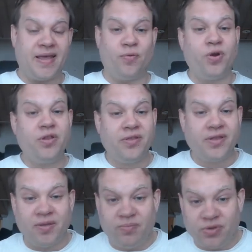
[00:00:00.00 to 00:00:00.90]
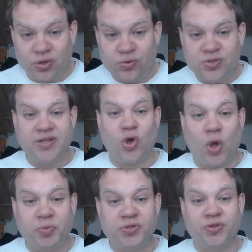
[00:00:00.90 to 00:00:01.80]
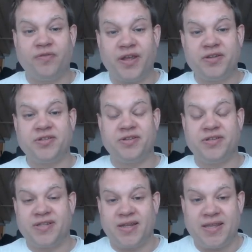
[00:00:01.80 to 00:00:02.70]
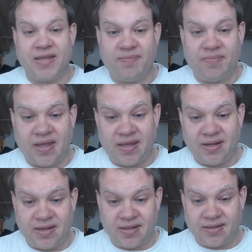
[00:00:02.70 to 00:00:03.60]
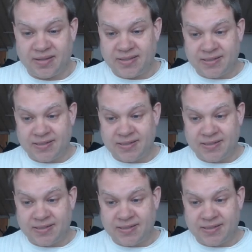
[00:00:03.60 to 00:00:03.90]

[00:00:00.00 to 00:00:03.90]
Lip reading: One of the amusing observations that he made in